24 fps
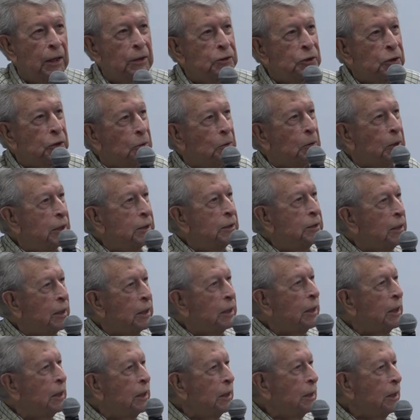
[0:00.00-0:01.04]
Until one
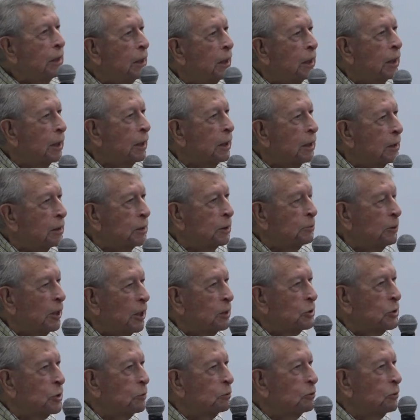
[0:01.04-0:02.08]
day, to
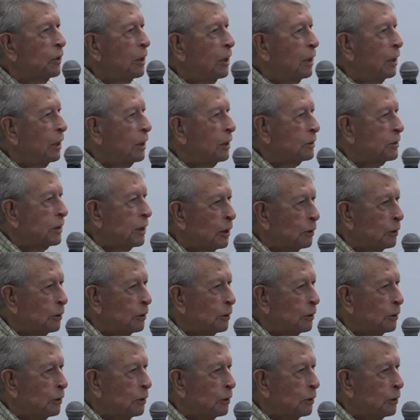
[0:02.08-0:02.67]
my surprise,